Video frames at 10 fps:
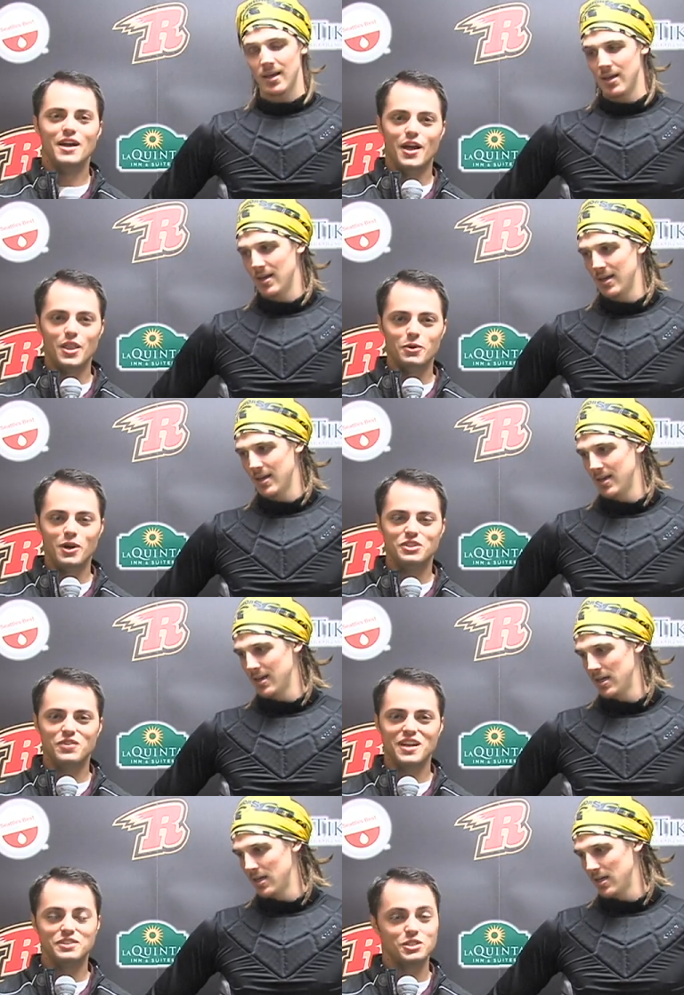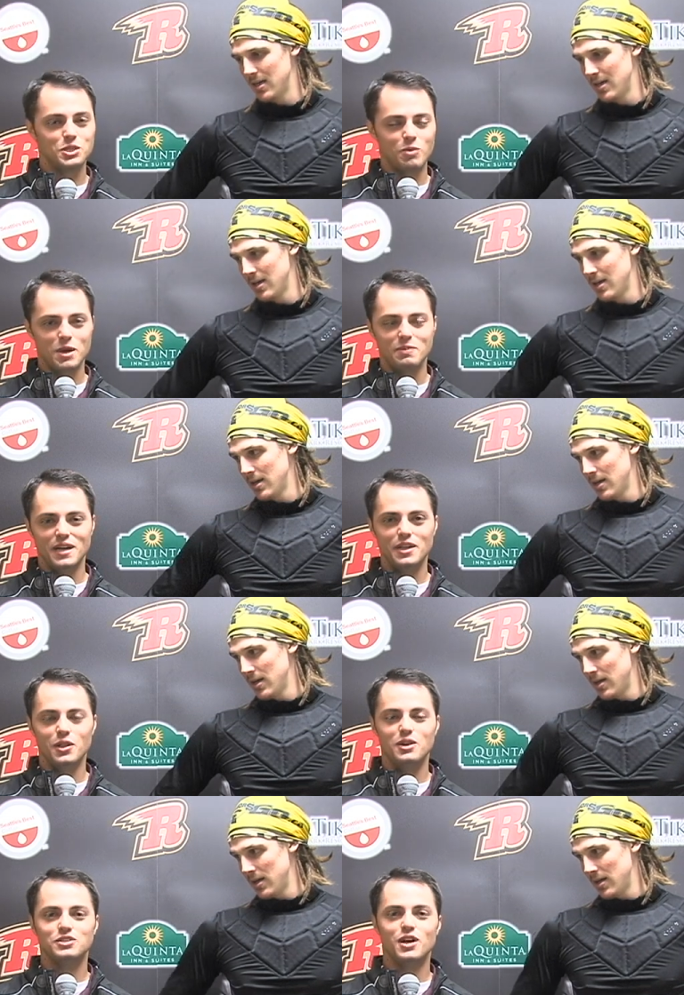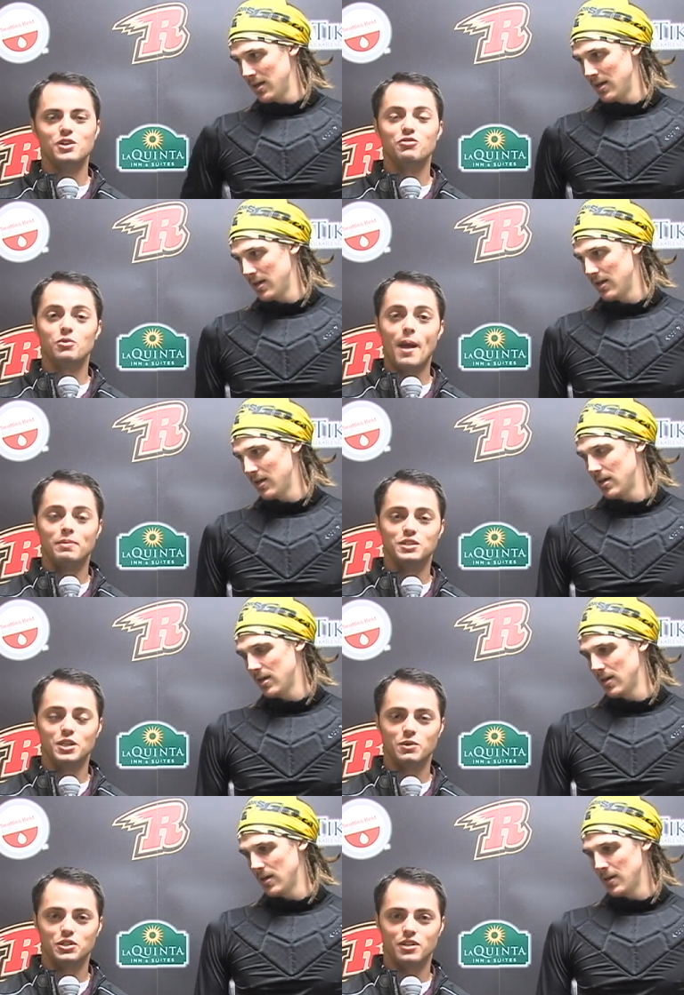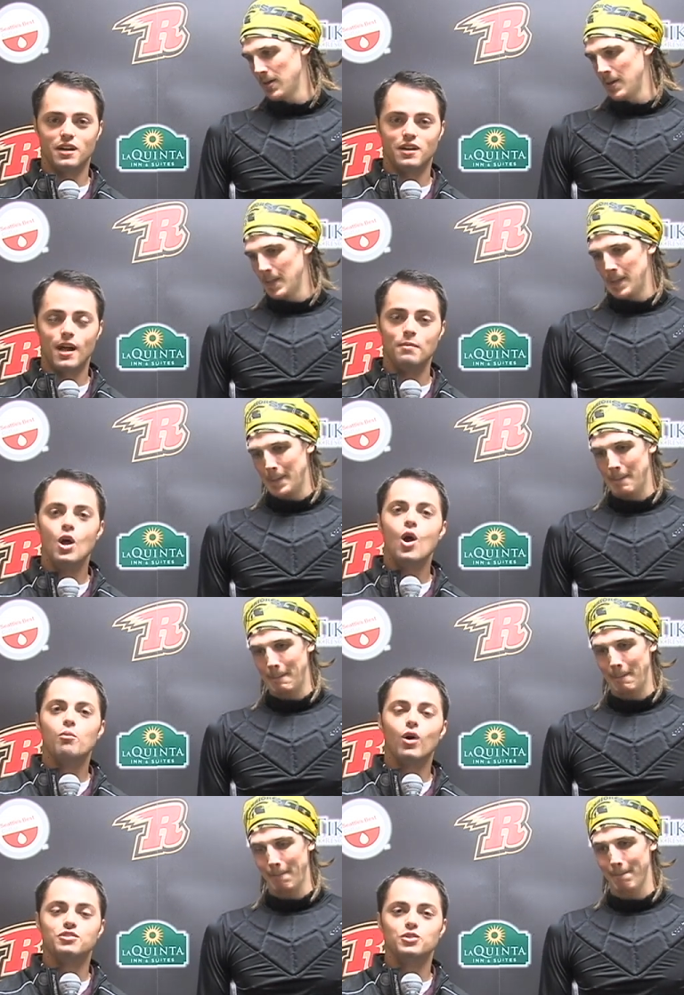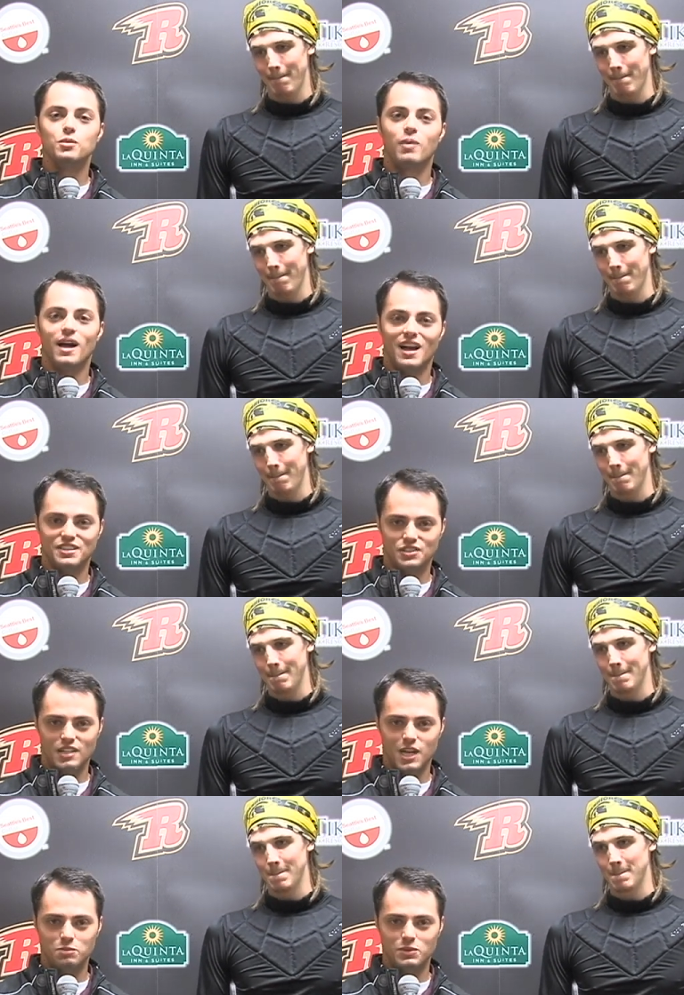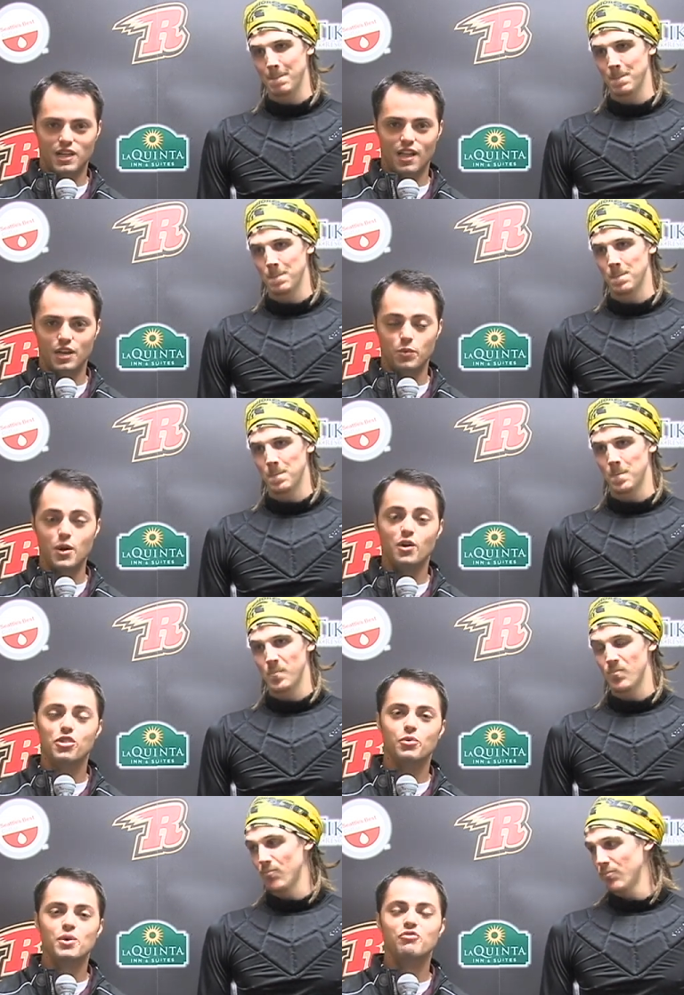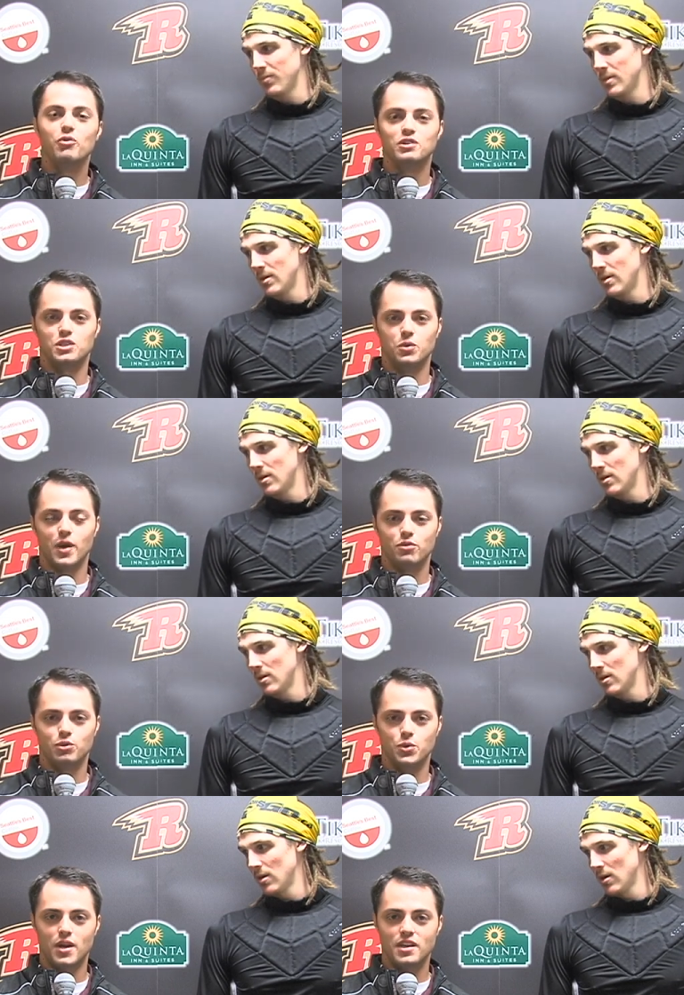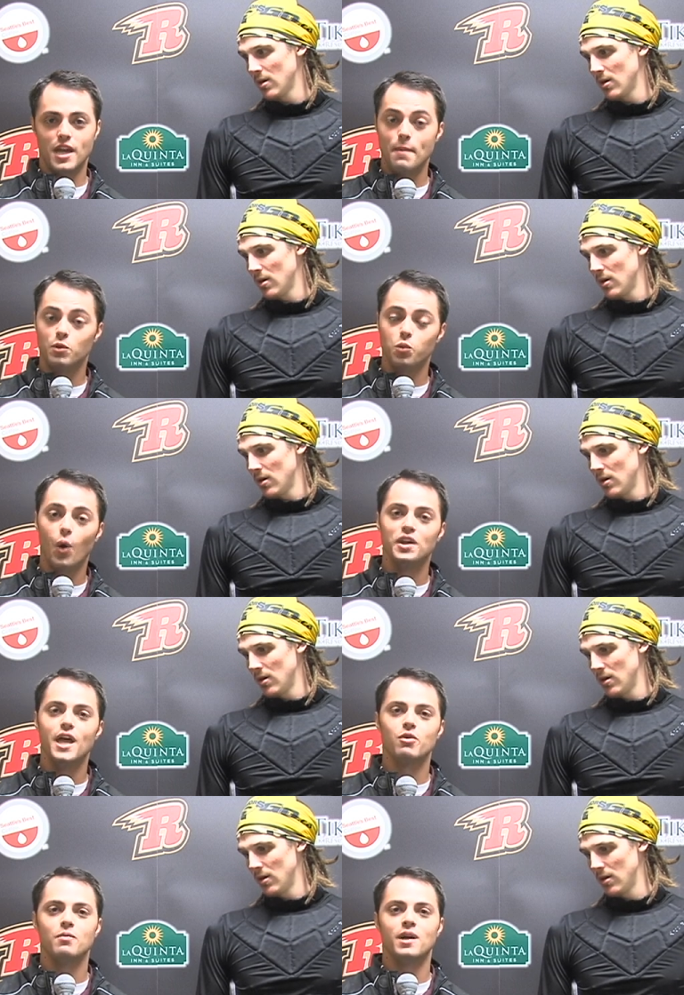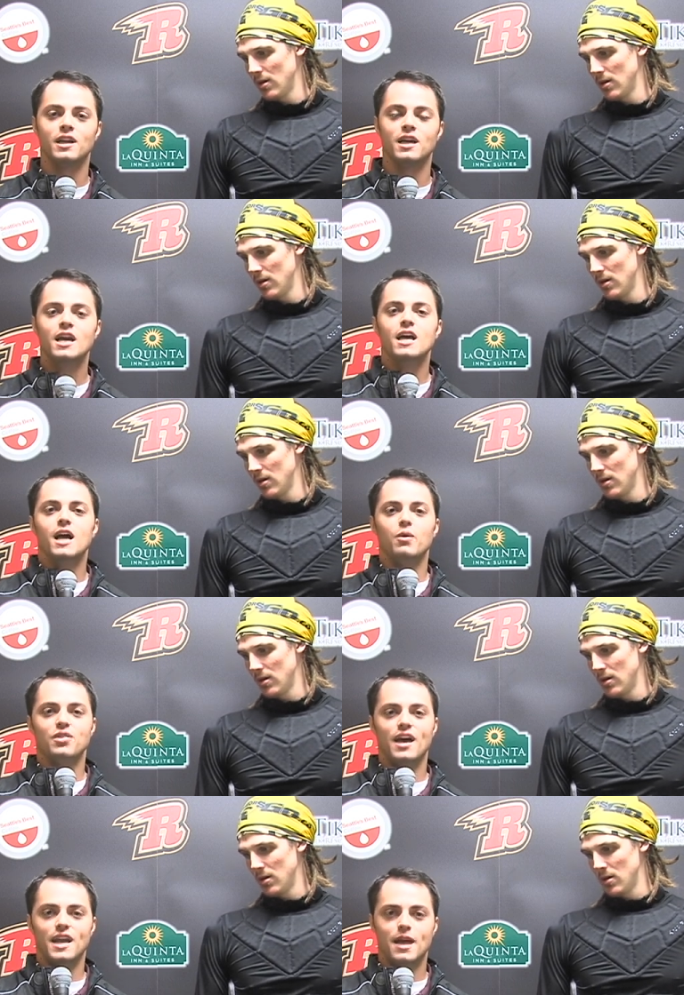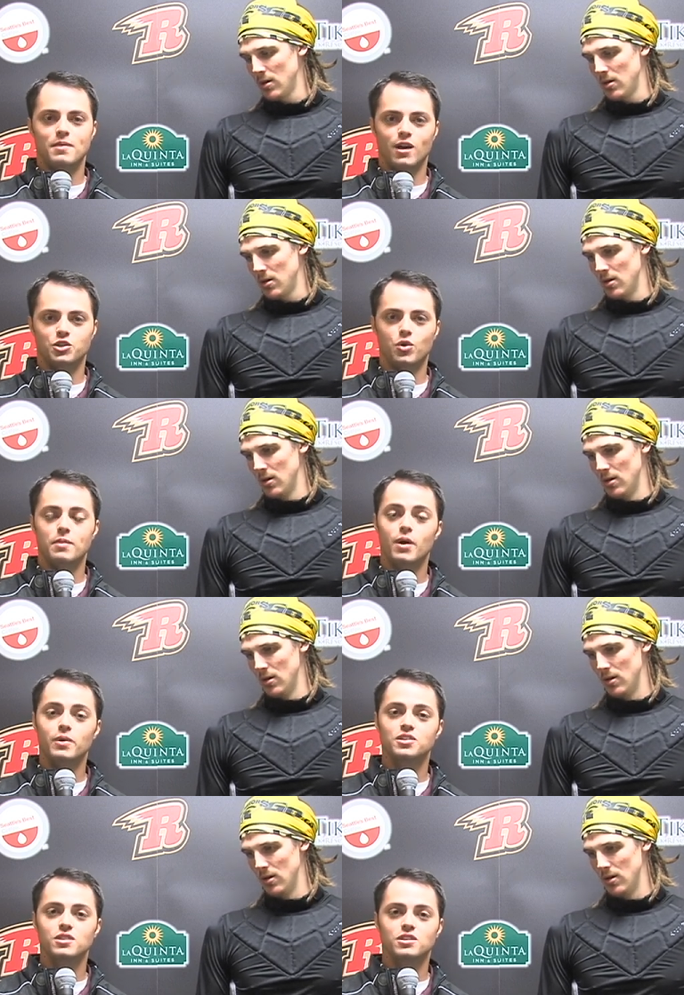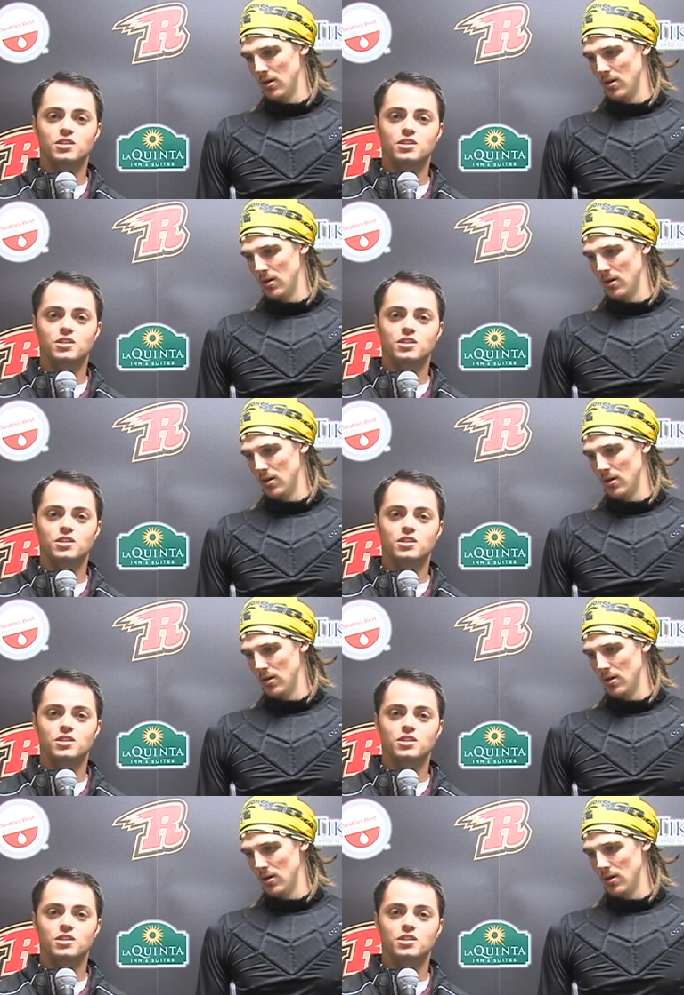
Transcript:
Speaker 1: Hey there, Rush fans. This is Mark Binetti alongside you for RapidCityRush.com, brought to you by ISIS Hospitality. We are three fourths of the way through training camp with one day remaining. And with that, I am now joined by recently